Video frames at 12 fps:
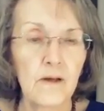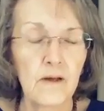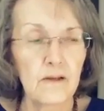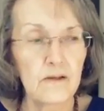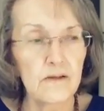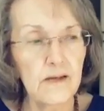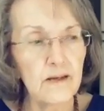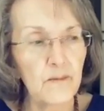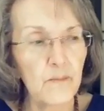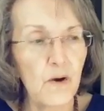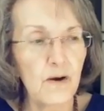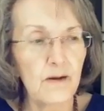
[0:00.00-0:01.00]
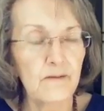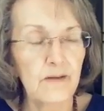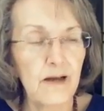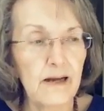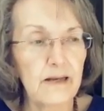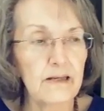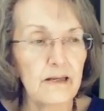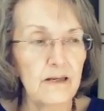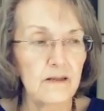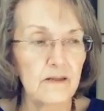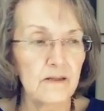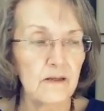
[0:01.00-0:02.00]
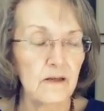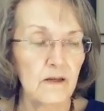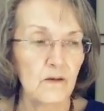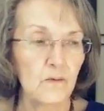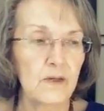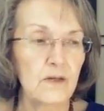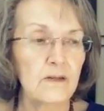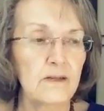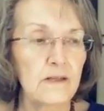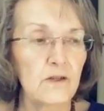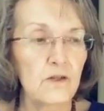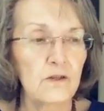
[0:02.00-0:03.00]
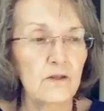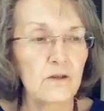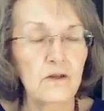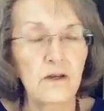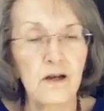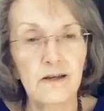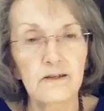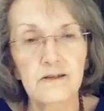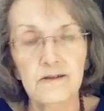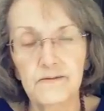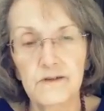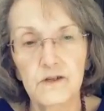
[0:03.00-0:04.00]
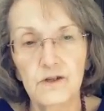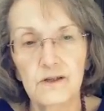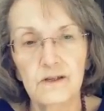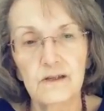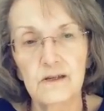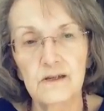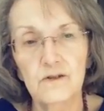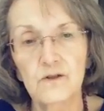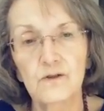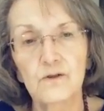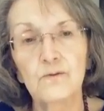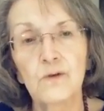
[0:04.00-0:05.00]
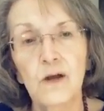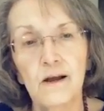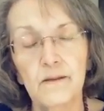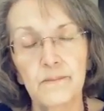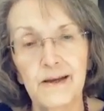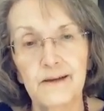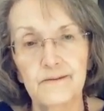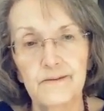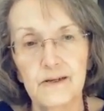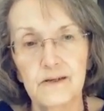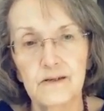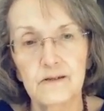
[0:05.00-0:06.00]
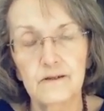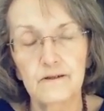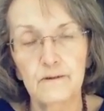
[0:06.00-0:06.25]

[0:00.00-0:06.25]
The second part of that is when conditions are not sufficient, things do not manifest.